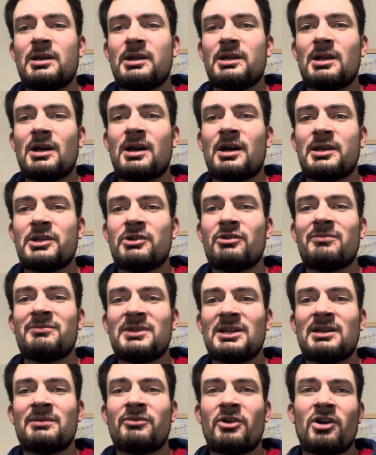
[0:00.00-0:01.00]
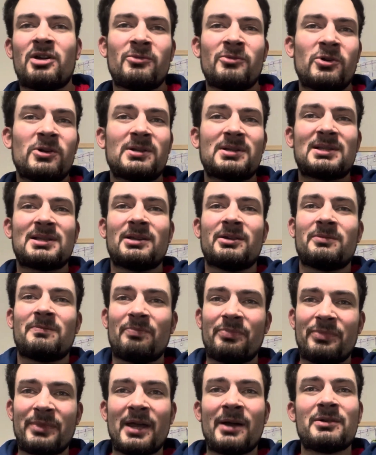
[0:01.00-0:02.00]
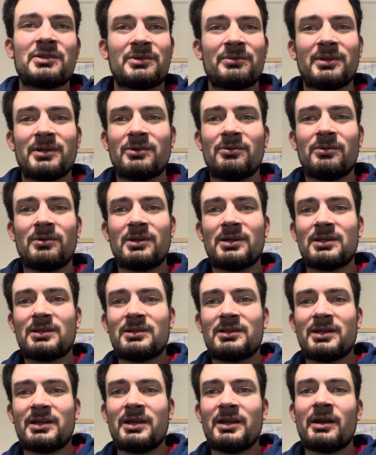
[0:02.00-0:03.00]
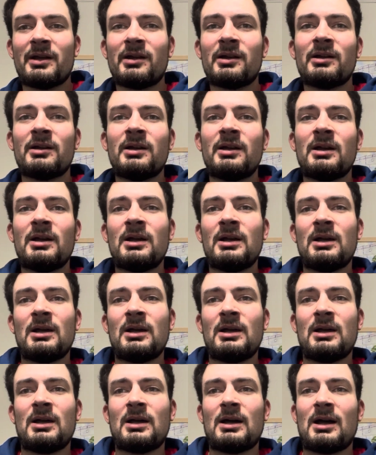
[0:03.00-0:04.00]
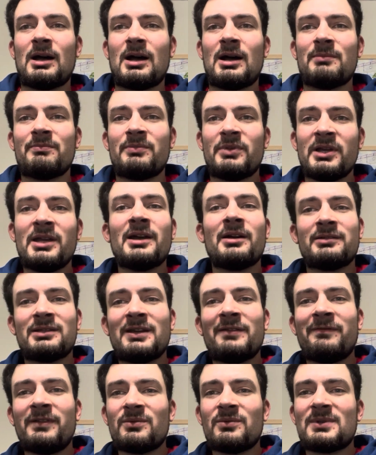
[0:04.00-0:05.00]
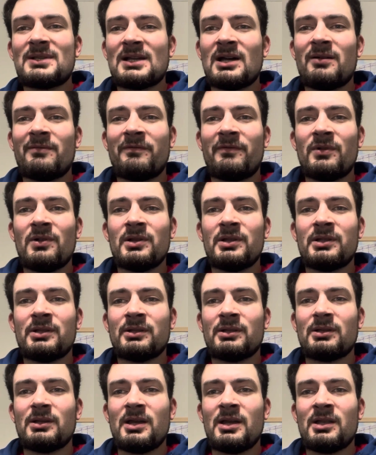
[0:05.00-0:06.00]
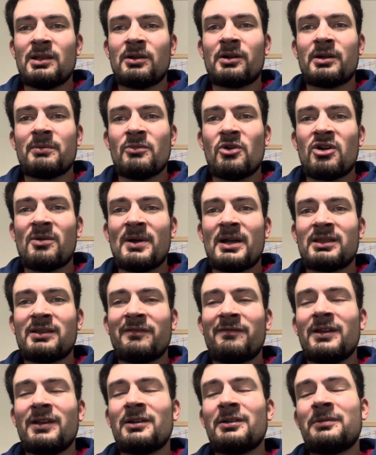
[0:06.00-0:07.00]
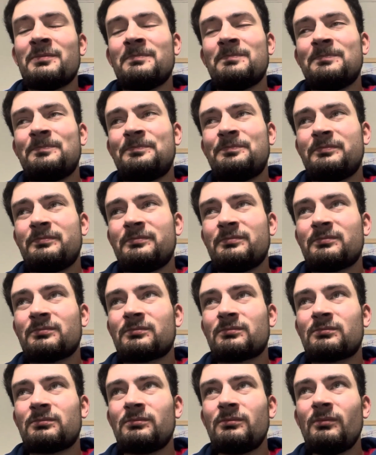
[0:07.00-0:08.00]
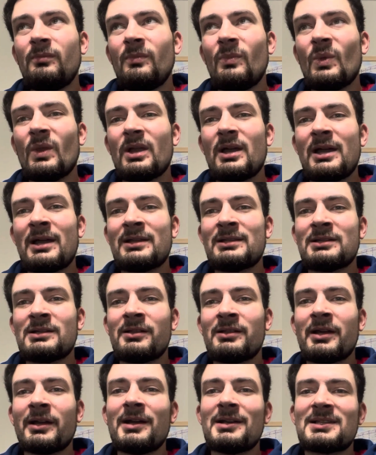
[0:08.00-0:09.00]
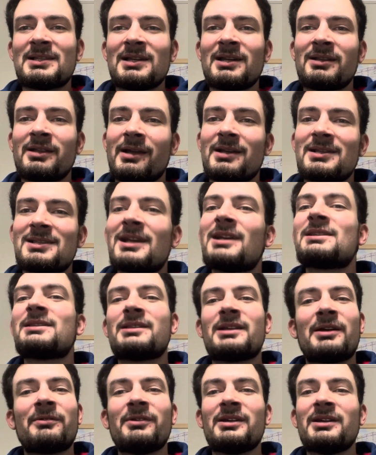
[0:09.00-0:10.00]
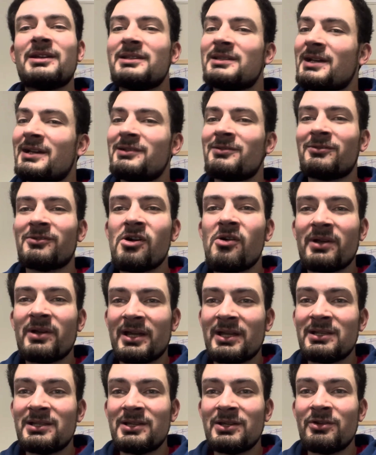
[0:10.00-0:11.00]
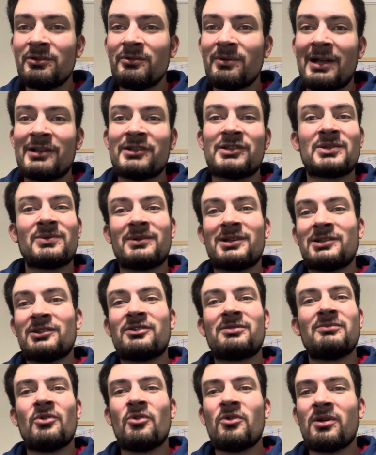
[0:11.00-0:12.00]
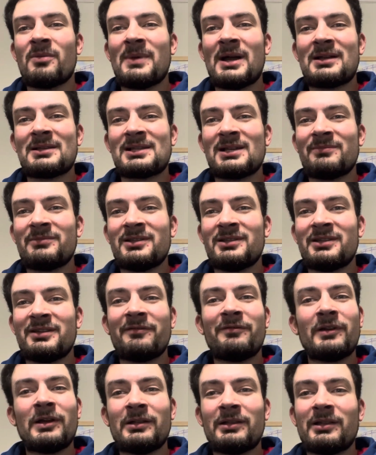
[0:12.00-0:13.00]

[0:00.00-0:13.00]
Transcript: UMD in Baltimore. So that was really cool to hear. But yeah, it definitely was helpful in learning more about the field. And like I said, like it's not something I really intend on going into. I just wanted to learn more about something different,